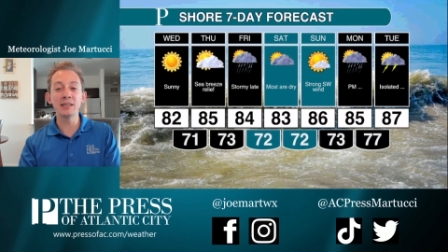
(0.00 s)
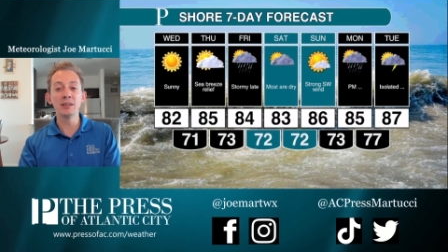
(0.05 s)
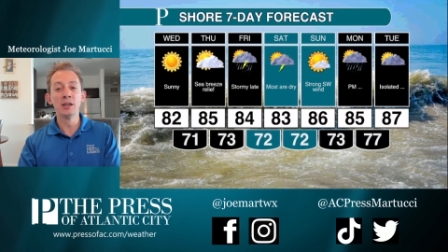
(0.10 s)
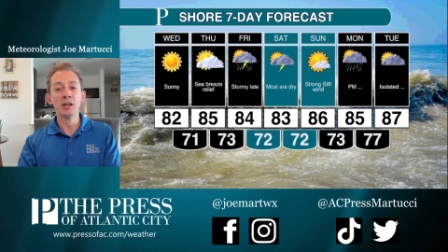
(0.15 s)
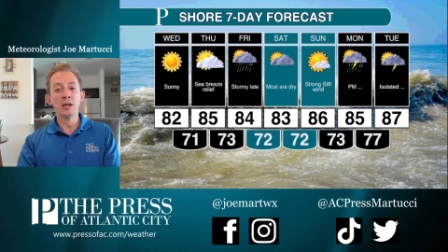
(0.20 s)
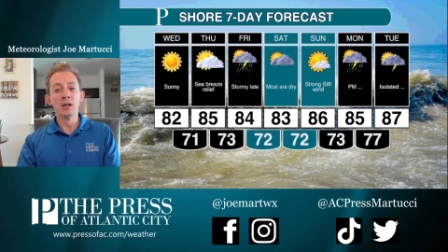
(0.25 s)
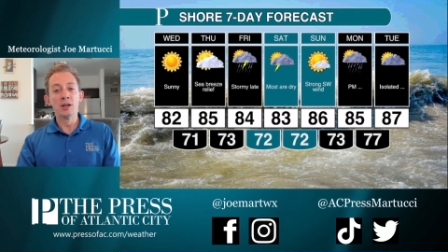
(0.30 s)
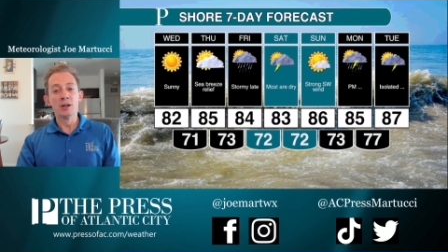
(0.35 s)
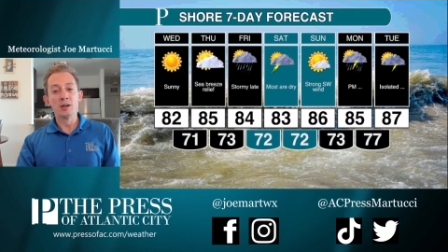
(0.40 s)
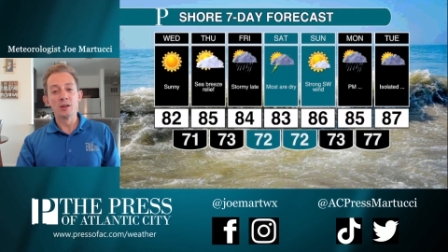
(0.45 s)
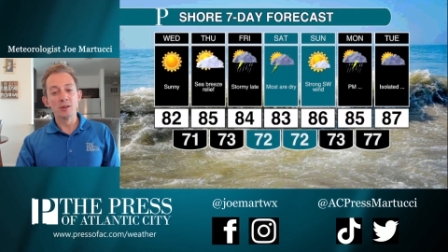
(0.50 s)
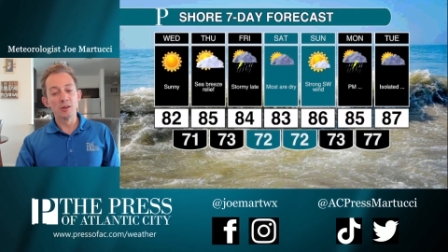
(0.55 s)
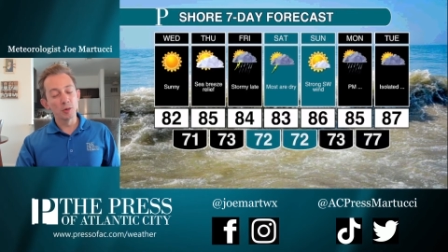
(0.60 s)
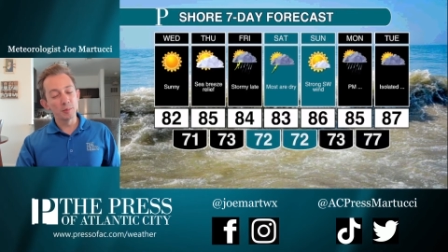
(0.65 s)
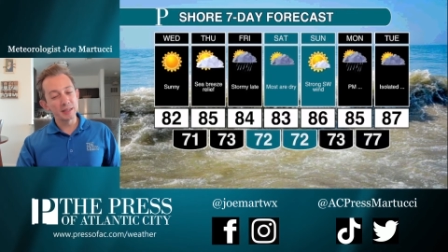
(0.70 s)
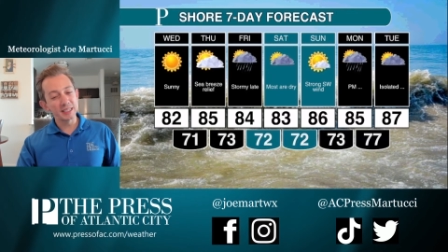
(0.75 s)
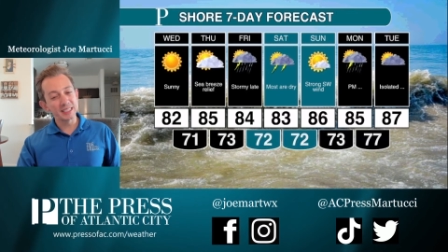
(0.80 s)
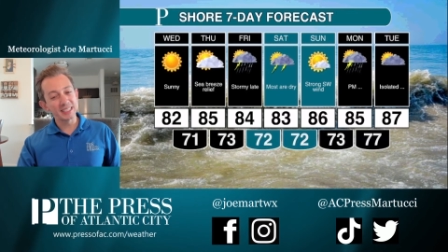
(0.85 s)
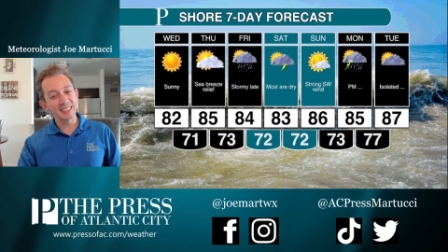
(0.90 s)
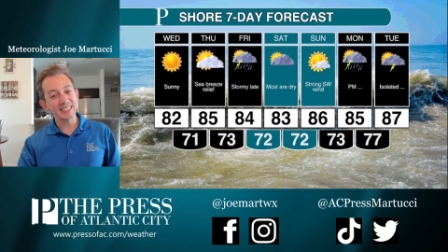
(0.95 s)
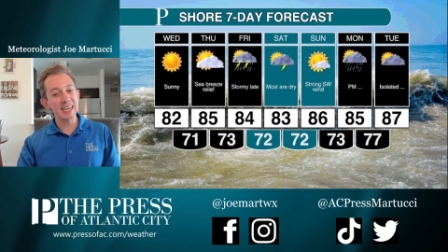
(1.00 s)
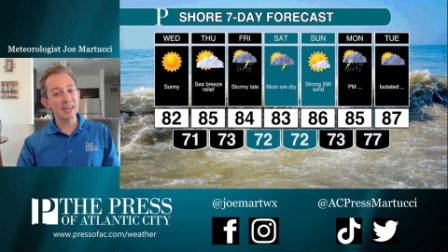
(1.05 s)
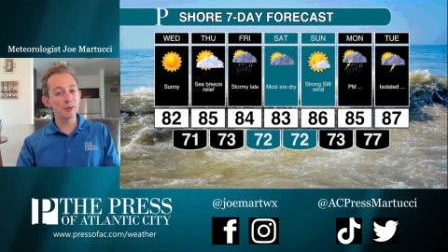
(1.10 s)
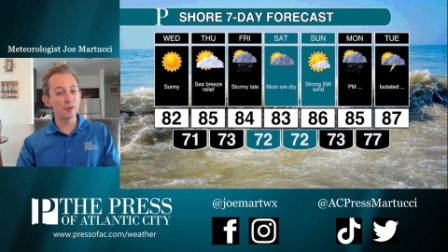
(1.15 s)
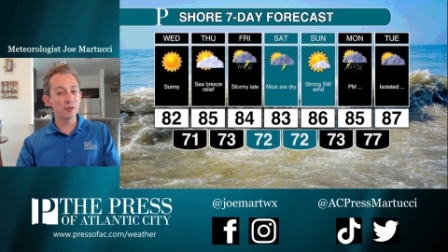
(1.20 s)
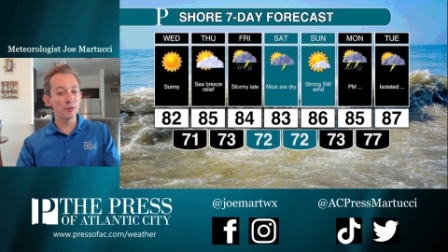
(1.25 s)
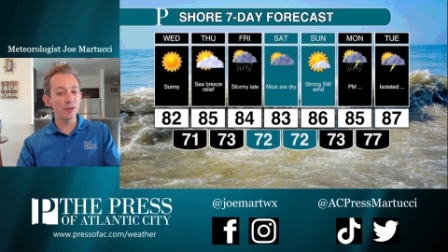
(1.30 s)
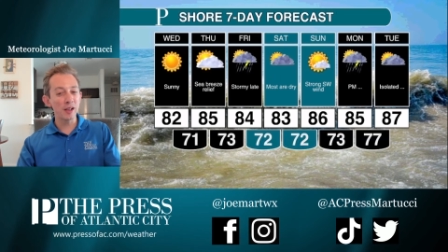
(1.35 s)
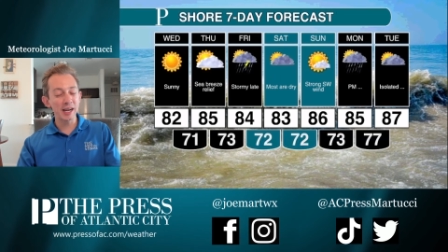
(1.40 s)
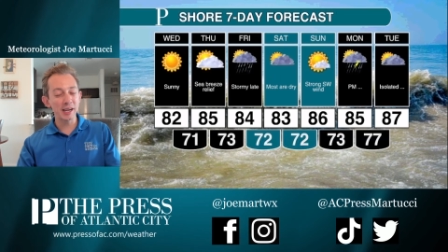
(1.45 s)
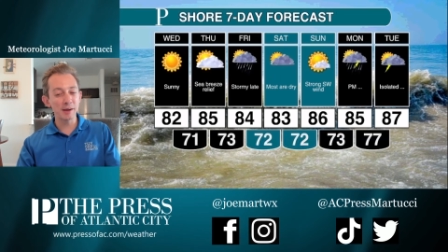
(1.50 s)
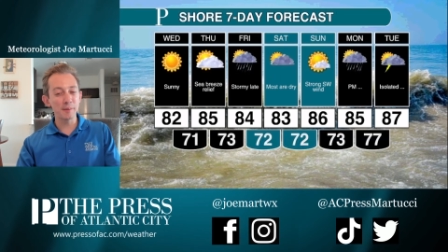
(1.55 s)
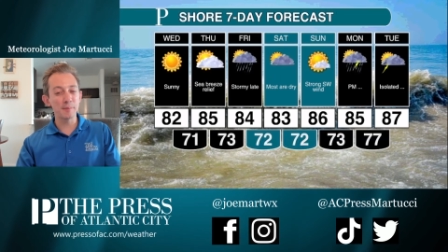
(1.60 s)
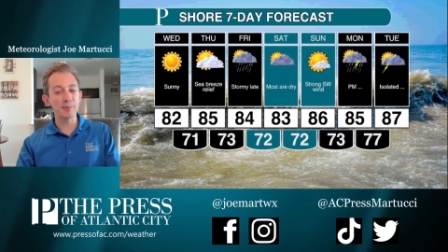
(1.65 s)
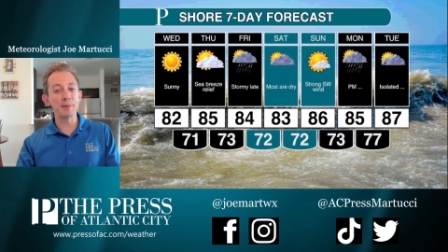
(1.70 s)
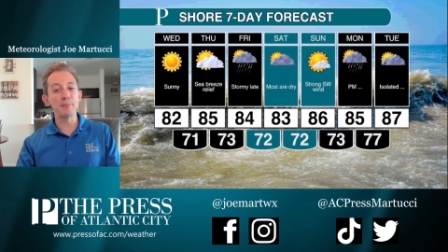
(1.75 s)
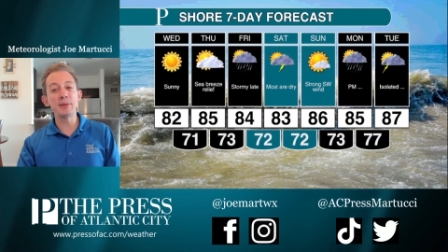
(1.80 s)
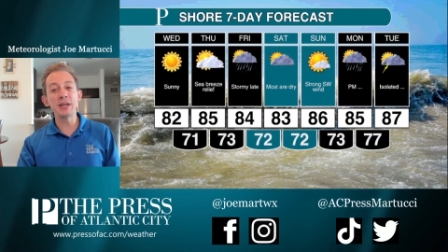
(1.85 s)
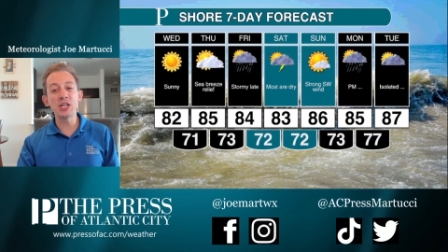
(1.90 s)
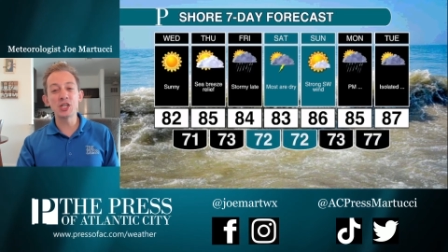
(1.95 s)
A little bit of sand flying up
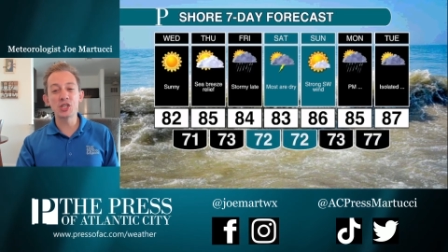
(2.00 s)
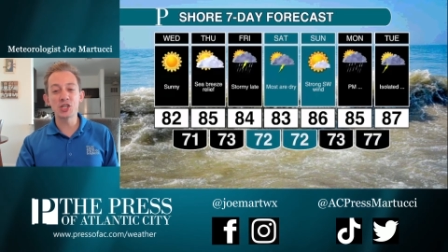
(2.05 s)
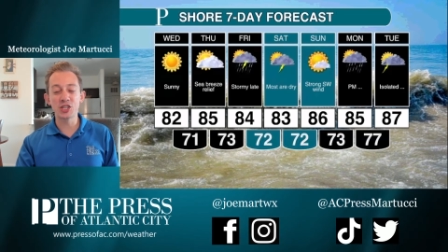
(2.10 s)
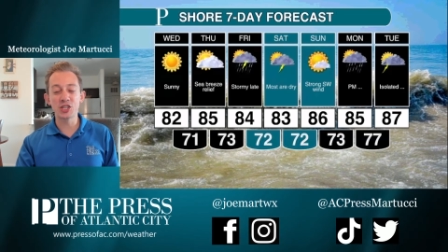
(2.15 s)
the beach,